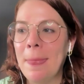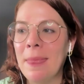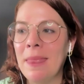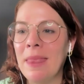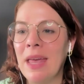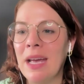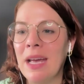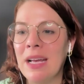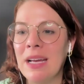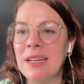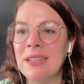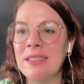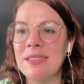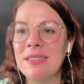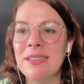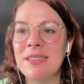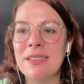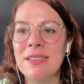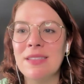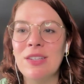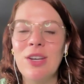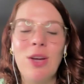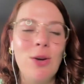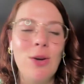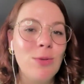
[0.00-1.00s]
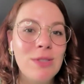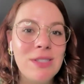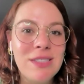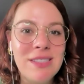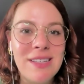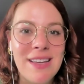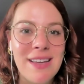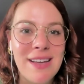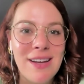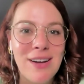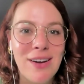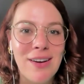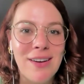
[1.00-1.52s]
like a snow
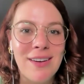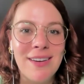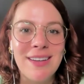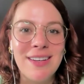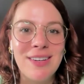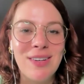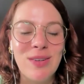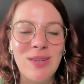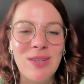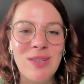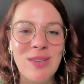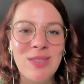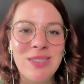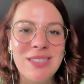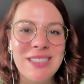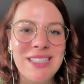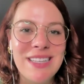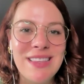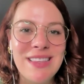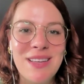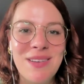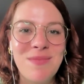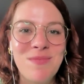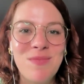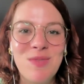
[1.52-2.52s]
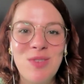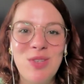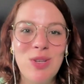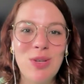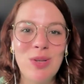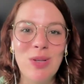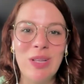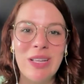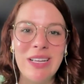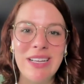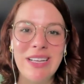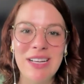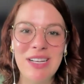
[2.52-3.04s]
skier, and you see them
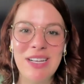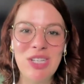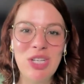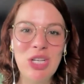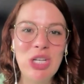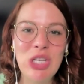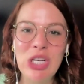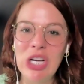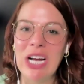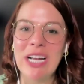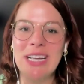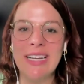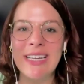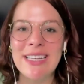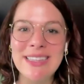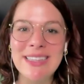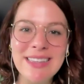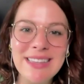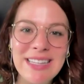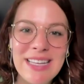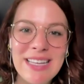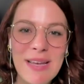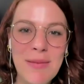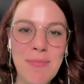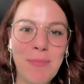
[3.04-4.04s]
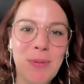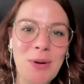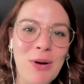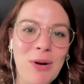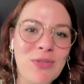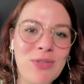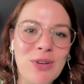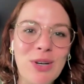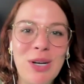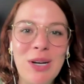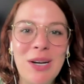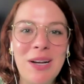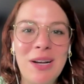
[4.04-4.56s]
do like a giant leap
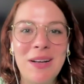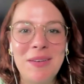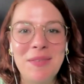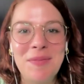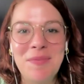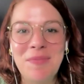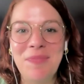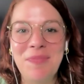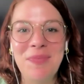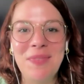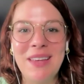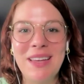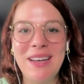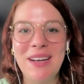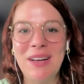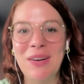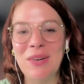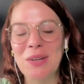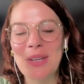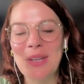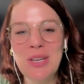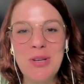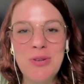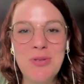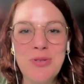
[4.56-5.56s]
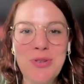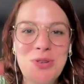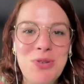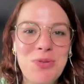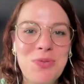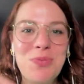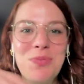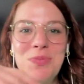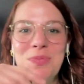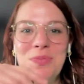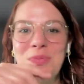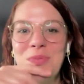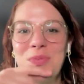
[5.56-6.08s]
over a, huge
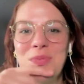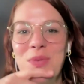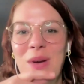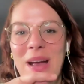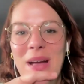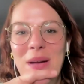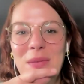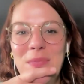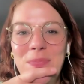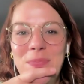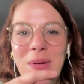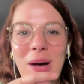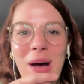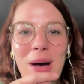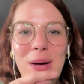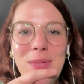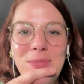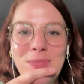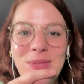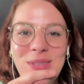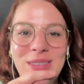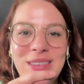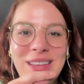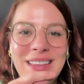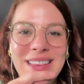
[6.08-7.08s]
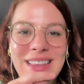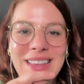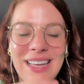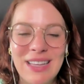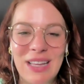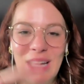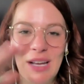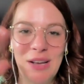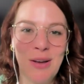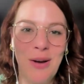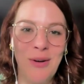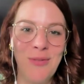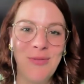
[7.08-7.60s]
ramp up and then they
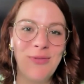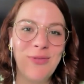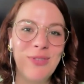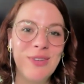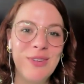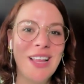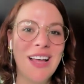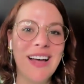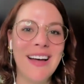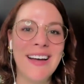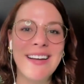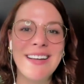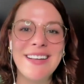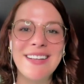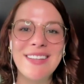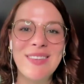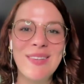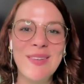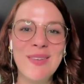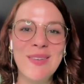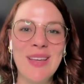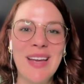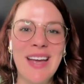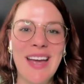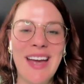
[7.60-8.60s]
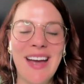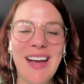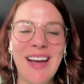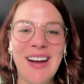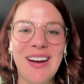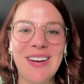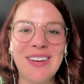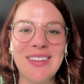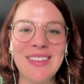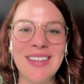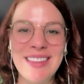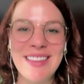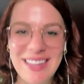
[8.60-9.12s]
like go flying through the
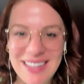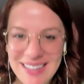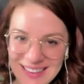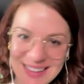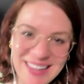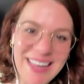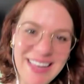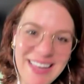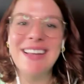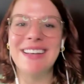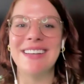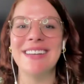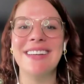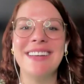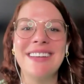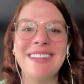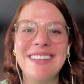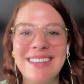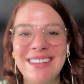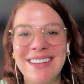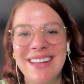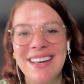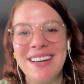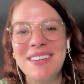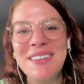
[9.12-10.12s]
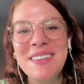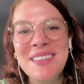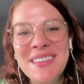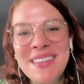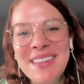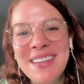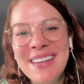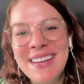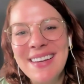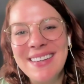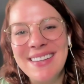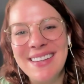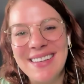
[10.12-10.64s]
air and then they land it,
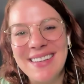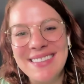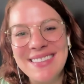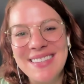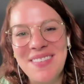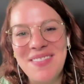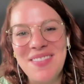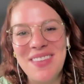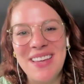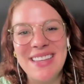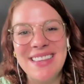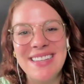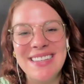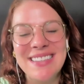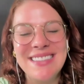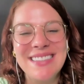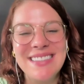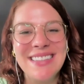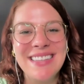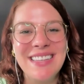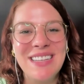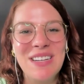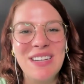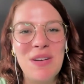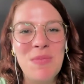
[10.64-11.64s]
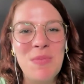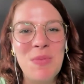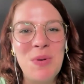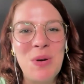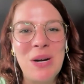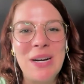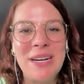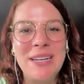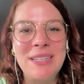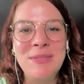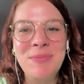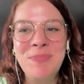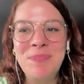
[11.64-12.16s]
like something that's a little
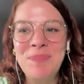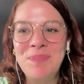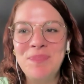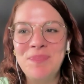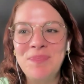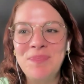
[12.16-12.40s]
more